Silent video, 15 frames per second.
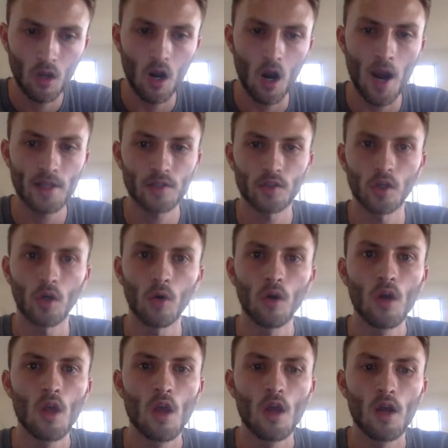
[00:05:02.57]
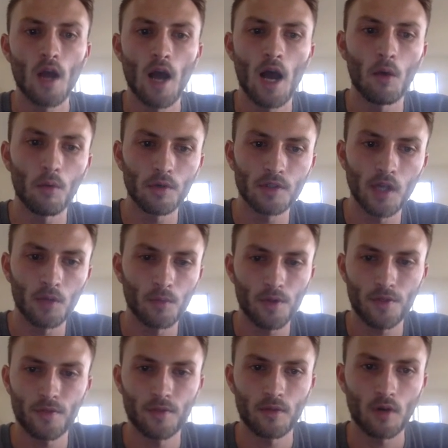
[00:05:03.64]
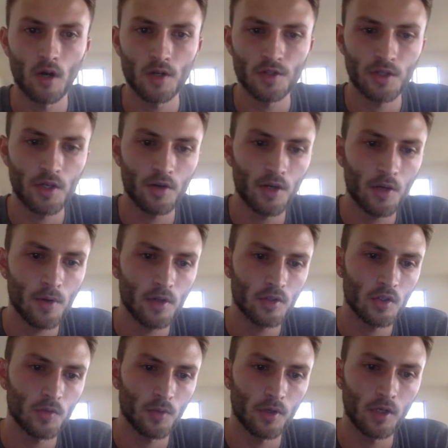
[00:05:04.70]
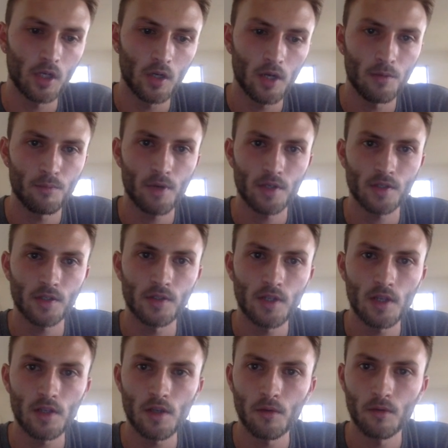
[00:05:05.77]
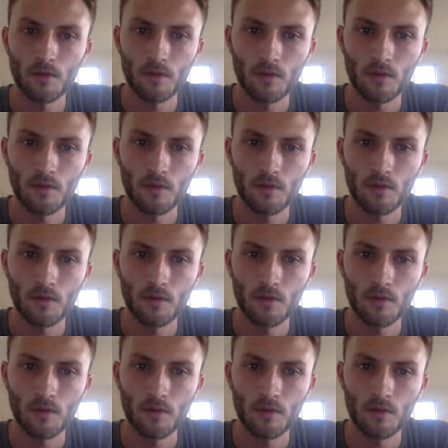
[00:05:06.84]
All right, so we're done with our security questions. We're going to go ahead and press continue.